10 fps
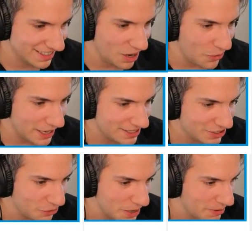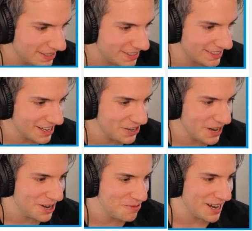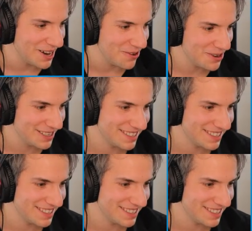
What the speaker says: All right, sorry about this. Can you hear me now?